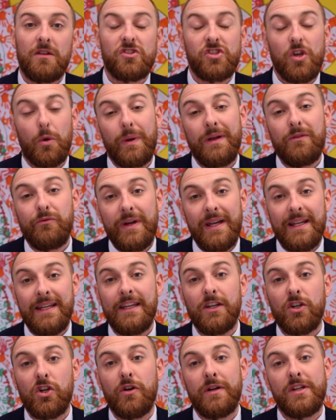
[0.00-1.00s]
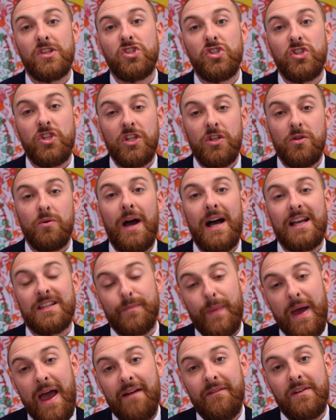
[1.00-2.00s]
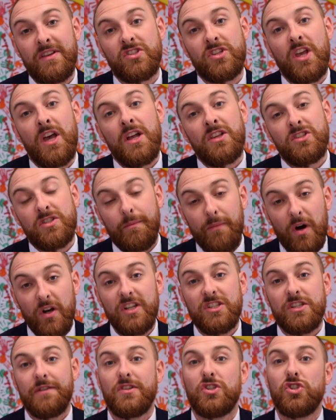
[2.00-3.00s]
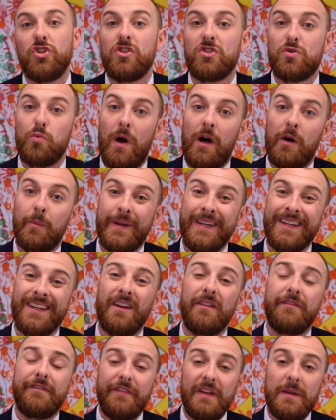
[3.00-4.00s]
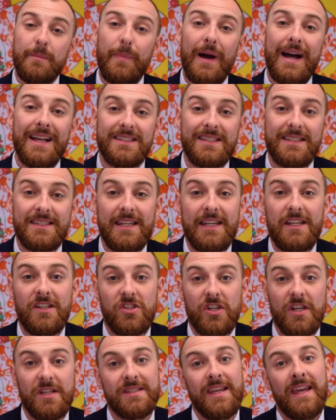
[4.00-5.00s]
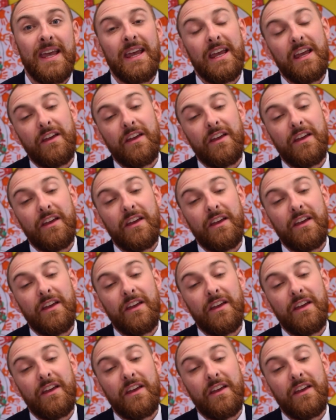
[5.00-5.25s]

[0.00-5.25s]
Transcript: So we really encourage you as parents to monitor the students' well-being and feed back to teachers